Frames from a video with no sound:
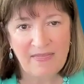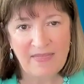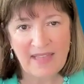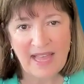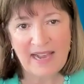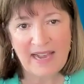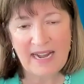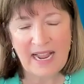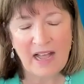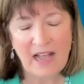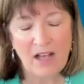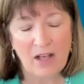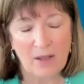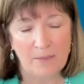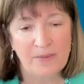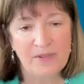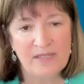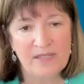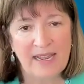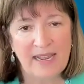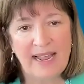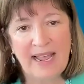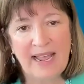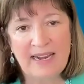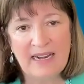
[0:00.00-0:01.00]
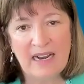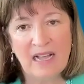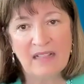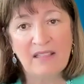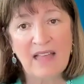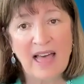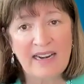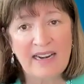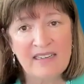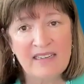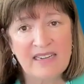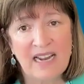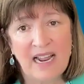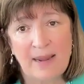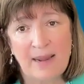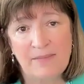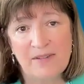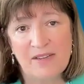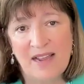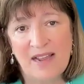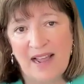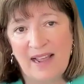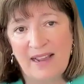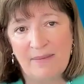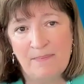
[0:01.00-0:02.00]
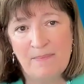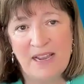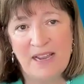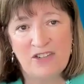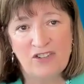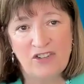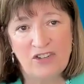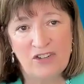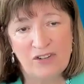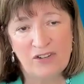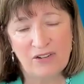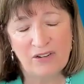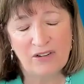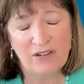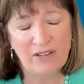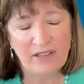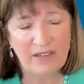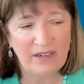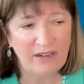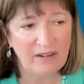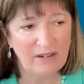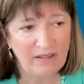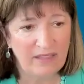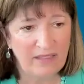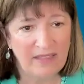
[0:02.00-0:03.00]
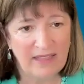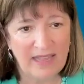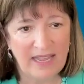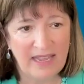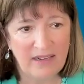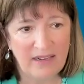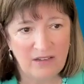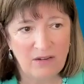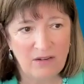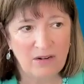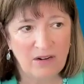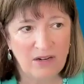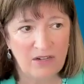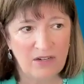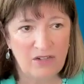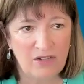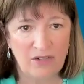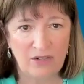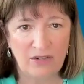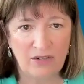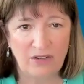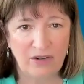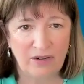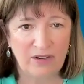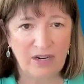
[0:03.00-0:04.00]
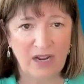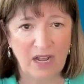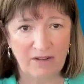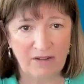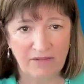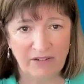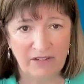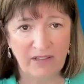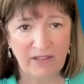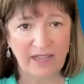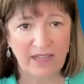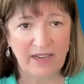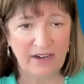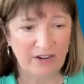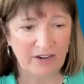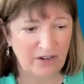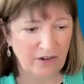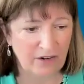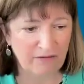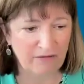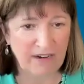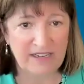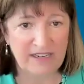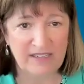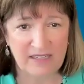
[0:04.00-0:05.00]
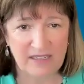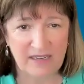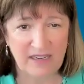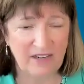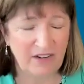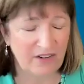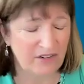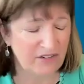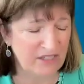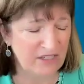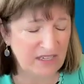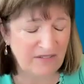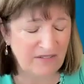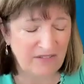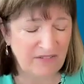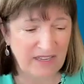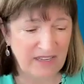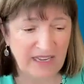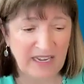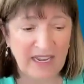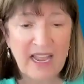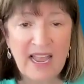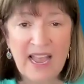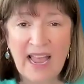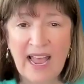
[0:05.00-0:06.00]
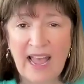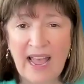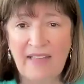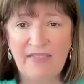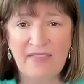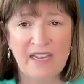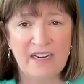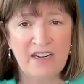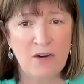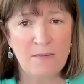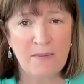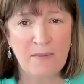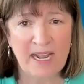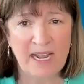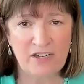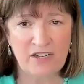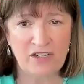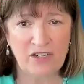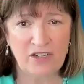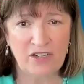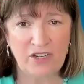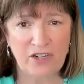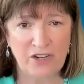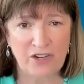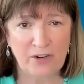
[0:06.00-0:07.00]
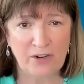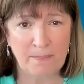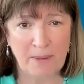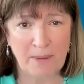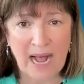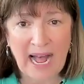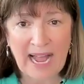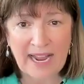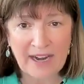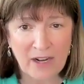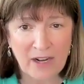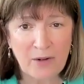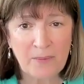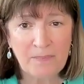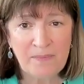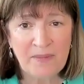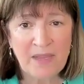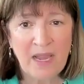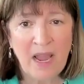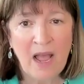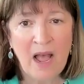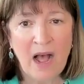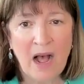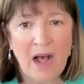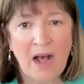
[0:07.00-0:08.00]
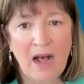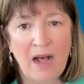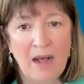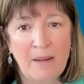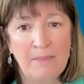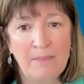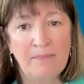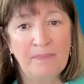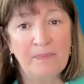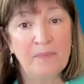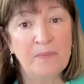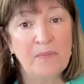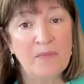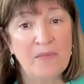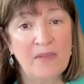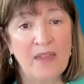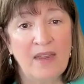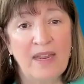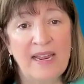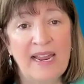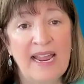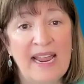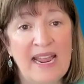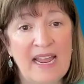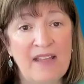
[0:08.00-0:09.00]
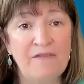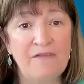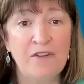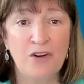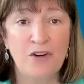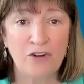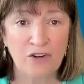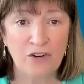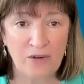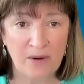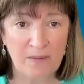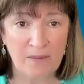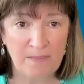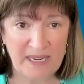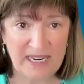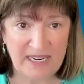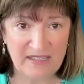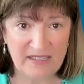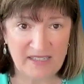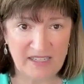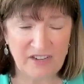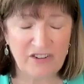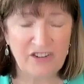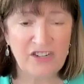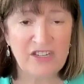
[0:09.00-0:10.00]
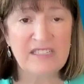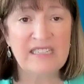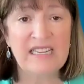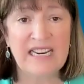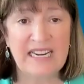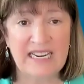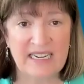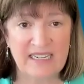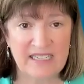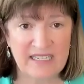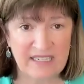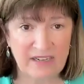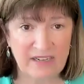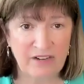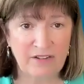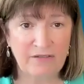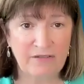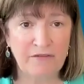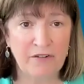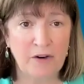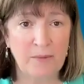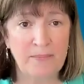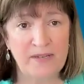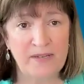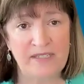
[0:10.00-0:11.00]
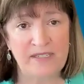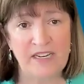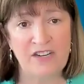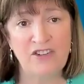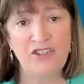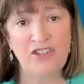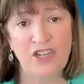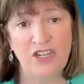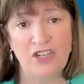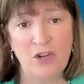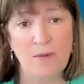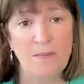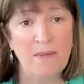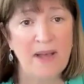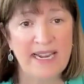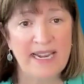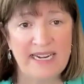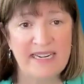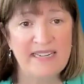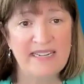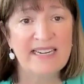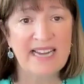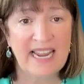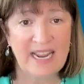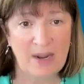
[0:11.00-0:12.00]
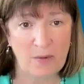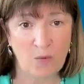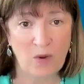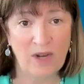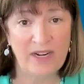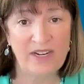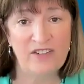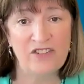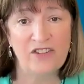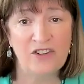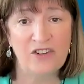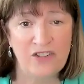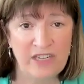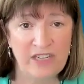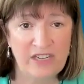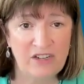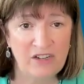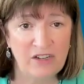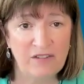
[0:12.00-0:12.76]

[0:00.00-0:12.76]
And that helps. And a lot of times I mentioned earlier that you could do your cover letter, your CV, and then you might do your bio. If you're being seriously considered for a position, you might indicate what is your